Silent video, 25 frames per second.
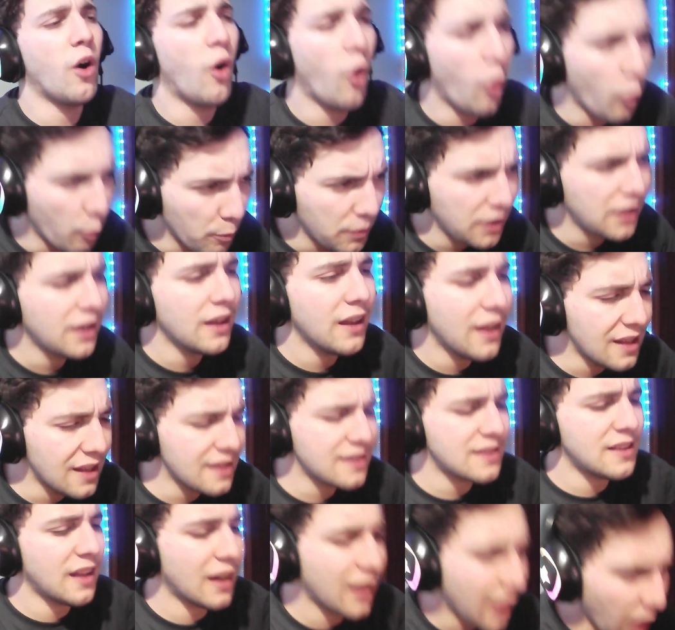homie
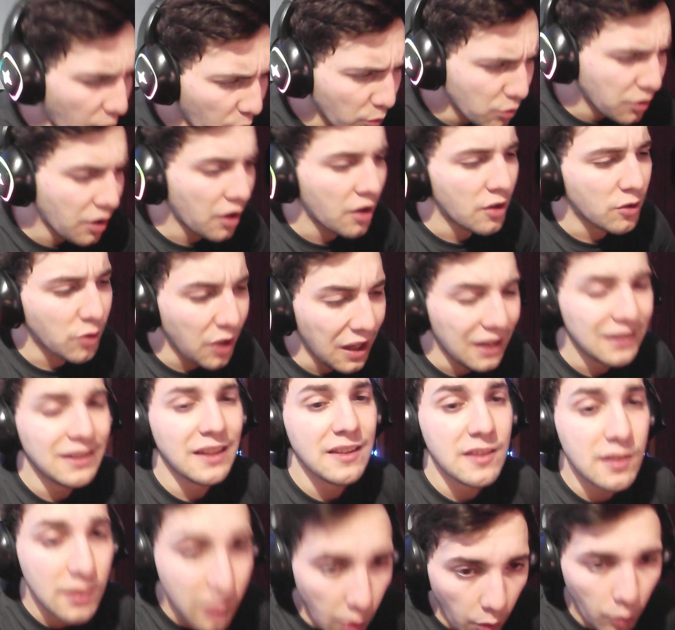is the GOAT. So yeah,
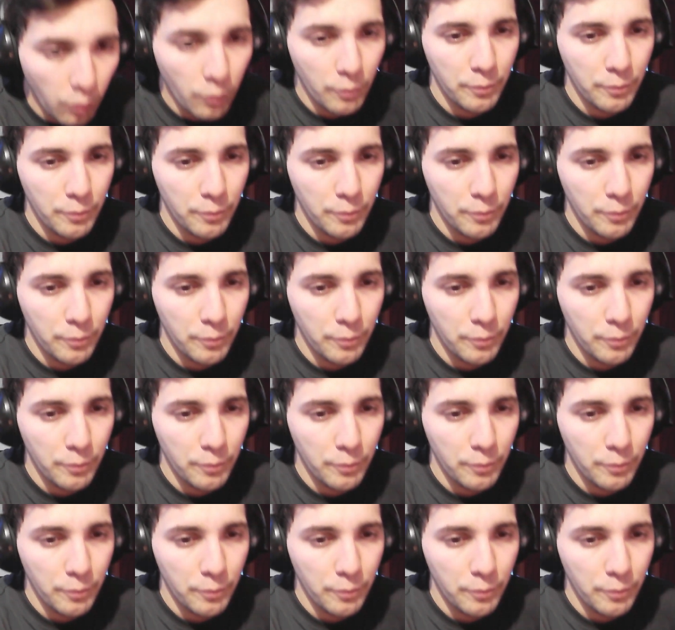let's go.